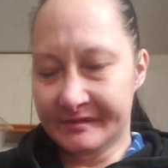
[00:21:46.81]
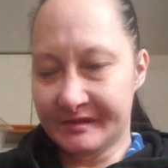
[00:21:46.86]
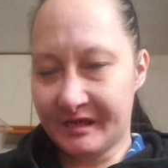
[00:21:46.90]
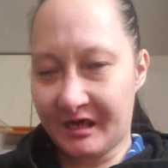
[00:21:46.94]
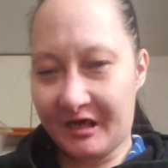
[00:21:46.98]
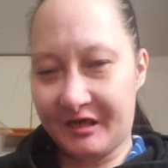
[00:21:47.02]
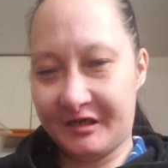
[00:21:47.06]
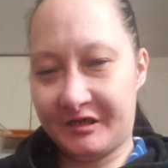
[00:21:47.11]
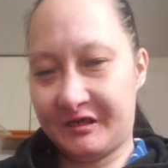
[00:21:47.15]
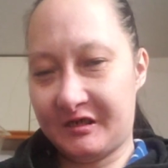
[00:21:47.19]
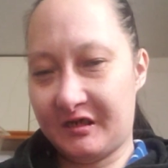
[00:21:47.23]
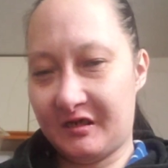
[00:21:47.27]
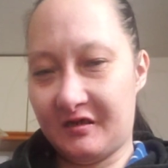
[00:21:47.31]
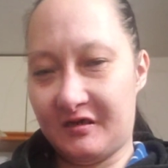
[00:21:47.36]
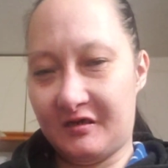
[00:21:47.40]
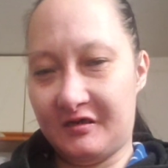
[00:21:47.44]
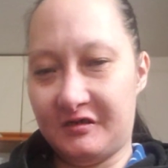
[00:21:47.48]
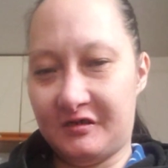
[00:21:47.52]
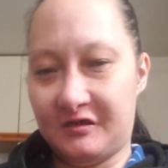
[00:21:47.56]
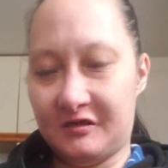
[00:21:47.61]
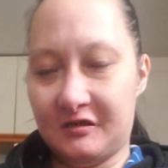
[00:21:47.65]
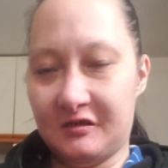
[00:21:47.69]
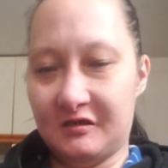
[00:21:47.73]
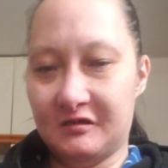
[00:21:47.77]
That's the other
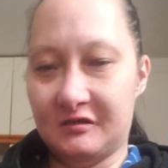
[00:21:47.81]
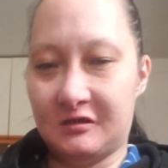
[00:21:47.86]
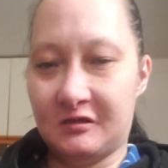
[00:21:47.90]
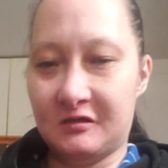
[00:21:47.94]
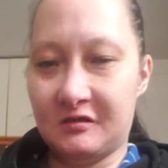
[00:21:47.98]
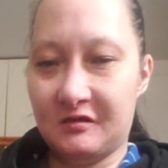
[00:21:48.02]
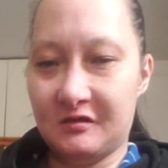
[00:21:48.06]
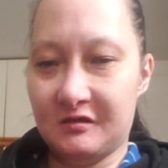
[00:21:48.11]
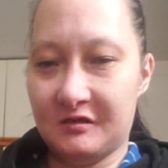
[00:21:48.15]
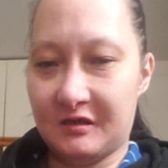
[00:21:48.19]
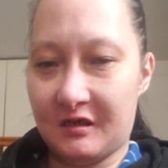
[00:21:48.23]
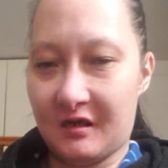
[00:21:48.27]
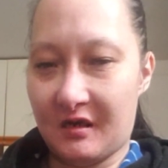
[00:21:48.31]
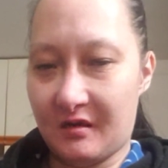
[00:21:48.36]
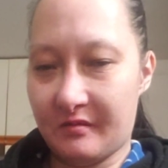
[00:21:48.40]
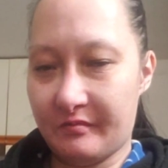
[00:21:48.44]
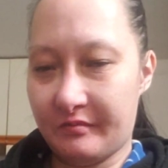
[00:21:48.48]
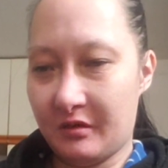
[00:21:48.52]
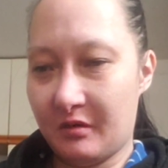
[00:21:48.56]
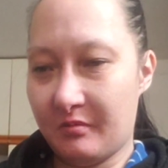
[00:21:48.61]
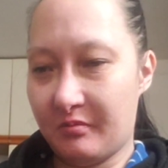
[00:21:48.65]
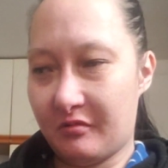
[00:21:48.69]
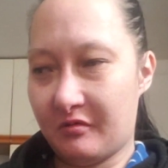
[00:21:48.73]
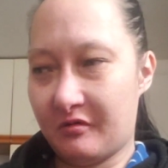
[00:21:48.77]
thing too, is that
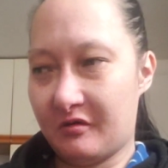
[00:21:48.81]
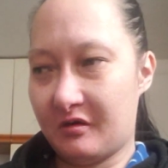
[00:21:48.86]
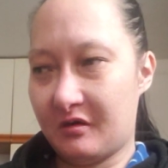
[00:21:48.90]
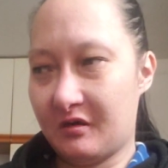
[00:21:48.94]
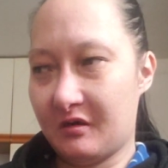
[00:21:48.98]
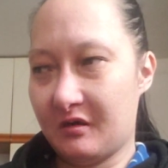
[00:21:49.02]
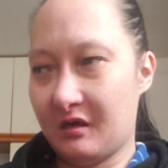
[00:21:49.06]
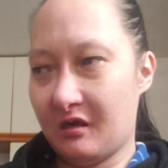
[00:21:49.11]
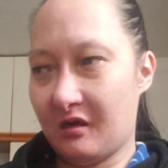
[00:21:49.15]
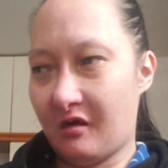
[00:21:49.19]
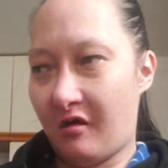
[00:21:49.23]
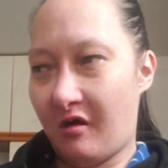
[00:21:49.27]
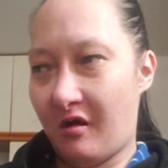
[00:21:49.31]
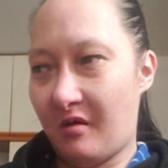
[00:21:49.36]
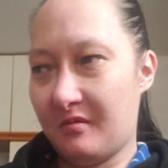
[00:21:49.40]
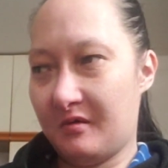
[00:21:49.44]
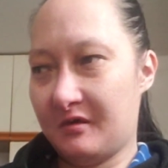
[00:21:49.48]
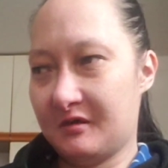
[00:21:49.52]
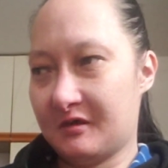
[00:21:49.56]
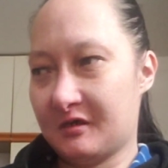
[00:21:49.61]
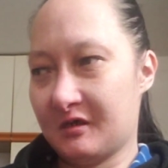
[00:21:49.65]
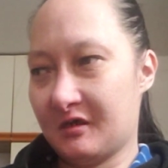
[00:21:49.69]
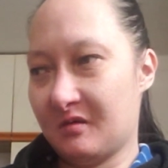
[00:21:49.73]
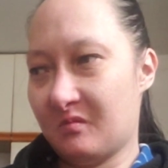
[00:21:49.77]
people are like
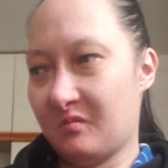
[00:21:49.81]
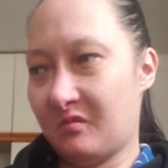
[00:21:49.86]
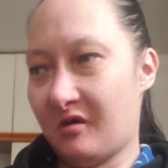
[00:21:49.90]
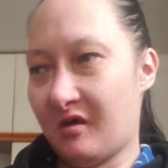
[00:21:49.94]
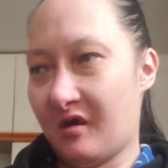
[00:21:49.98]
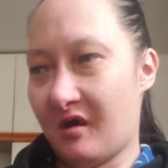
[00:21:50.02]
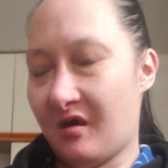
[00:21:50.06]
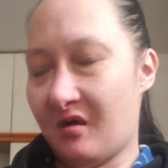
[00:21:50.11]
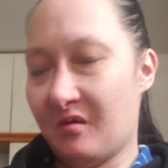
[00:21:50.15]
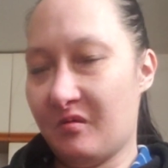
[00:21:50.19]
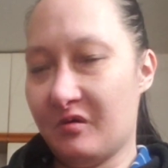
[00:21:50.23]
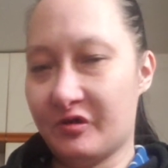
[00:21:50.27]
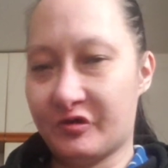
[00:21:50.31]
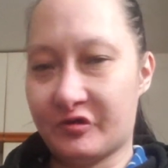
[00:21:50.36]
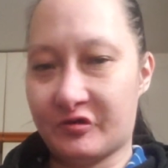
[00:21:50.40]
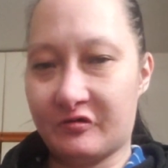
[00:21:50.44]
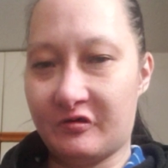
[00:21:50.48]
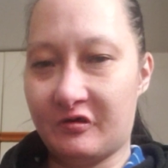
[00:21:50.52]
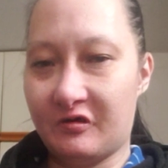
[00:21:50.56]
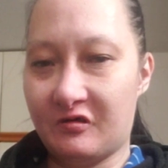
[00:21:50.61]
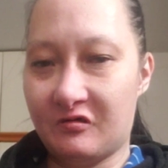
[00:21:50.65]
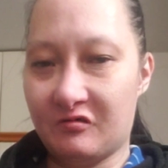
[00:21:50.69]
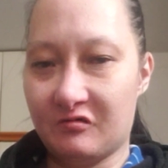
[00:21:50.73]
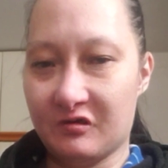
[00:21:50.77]
commenting about how much
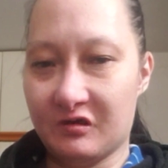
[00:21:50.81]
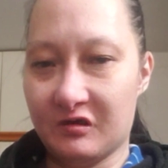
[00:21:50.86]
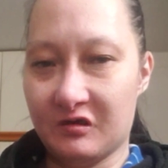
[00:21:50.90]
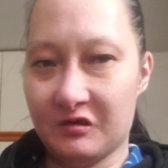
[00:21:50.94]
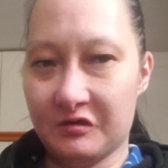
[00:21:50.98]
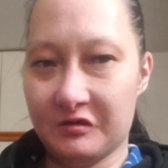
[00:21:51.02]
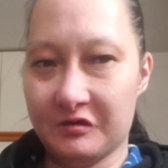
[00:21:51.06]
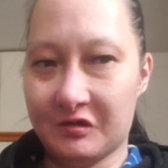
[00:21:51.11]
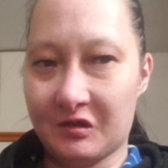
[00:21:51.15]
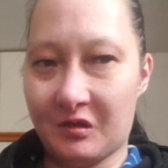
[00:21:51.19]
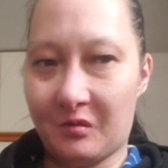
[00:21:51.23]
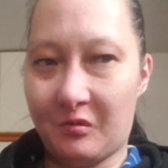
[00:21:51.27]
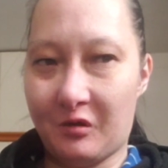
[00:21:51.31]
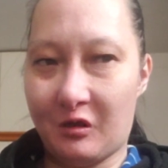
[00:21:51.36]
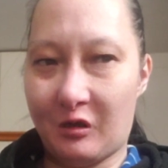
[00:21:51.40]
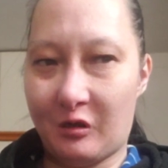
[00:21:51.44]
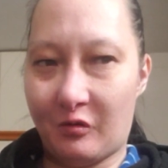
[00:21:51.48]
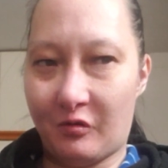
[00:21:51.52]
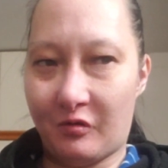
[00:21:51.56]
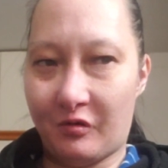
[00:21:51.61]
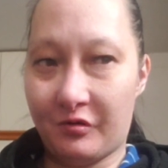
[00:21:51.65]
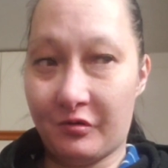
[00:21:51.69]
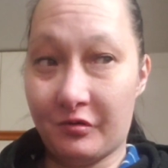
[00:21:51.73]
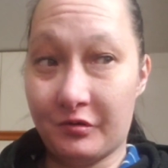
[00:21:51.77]
oil I use. I'm like,
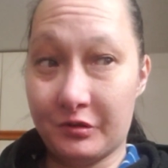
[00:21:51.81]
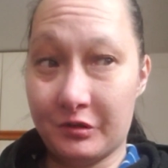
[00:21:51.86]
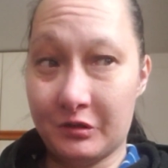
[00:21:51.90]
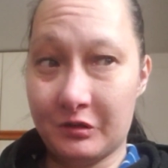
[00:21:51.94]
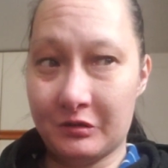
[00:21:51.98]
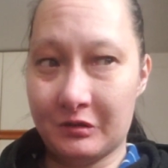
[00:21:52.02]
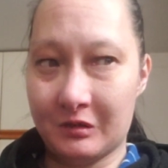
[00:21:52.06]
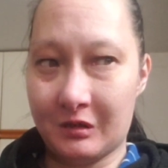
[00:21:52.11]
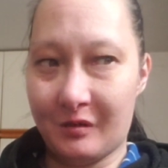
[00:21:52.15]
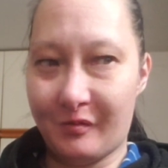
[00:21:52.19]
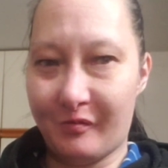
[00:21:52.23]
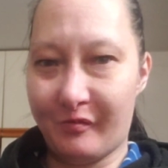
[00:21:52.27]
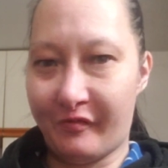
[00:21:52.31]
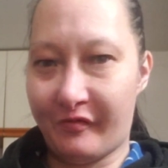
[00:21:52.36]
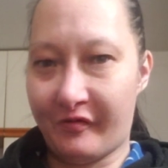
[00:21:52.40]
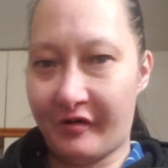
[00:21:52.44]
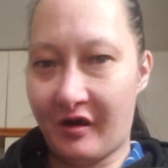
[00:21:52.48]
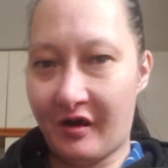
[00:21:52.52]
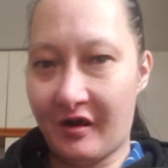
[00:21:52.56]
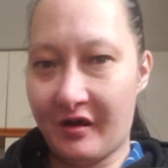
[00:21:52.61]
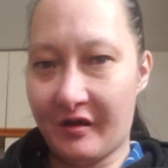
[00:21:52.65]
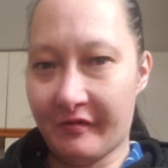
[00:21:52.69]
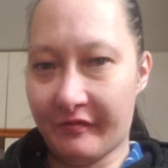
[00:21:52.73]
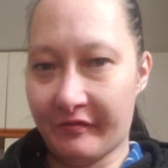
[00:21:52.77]
well, when you deep
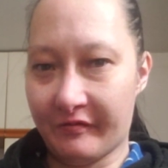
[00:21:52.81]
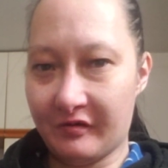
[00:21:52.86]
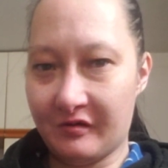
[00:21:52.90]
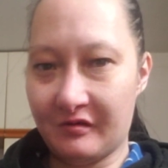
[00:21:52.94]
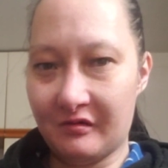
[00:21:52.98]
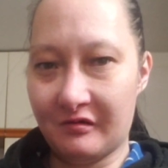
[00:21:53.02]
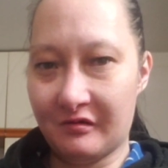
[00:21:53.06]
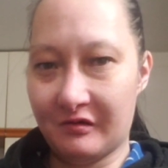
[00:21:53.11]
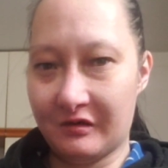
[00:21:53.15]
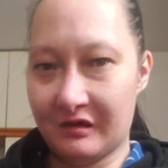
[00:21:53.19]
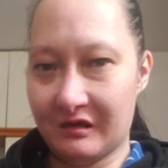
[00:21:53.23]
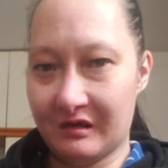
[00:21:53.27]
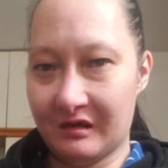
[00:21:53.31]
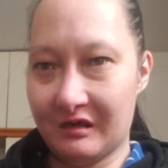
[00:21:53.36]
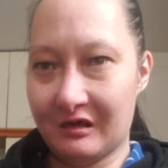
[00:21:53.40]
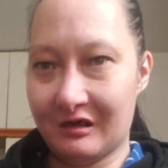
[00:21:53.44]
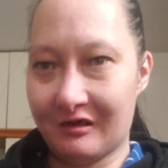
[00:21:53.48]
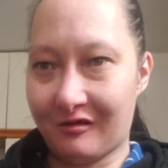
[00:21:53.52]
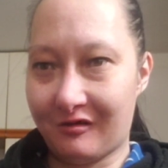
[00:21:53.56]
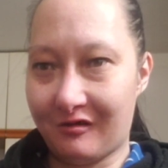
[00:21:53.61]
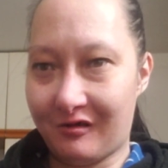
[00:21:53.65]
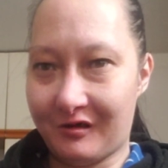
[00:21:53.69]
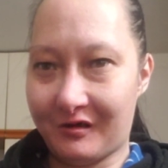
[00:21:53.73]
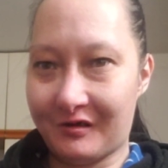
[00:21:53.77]
fry food, you need
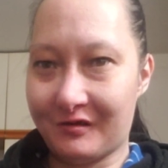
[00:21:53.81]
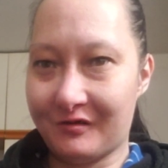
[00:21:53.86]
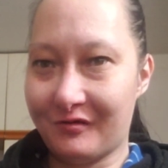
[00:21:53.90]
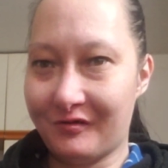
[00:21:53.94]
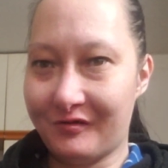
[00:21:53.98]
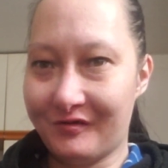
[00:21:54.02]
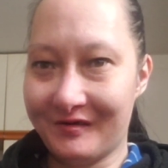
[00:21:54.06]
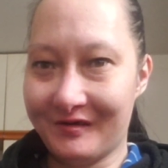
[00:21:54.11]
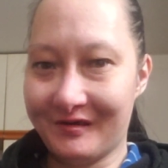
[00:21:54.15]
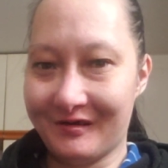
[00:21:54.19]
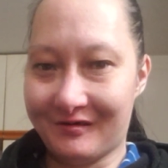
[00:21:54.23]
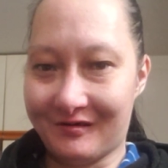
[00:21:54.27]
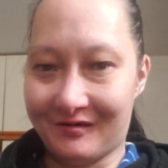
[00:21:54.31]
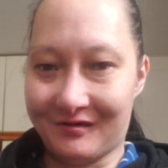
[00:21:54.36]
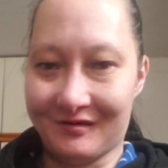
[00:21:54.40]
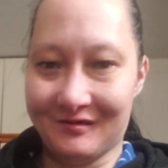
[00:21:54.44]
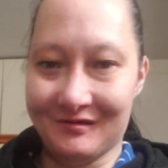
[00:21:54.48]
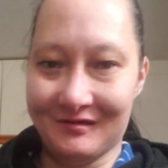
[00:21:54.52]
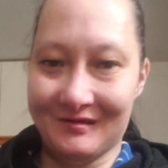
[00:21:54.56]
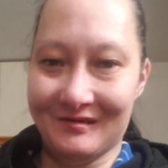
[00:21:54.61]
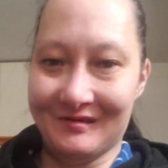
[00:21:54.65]
a lot of oil.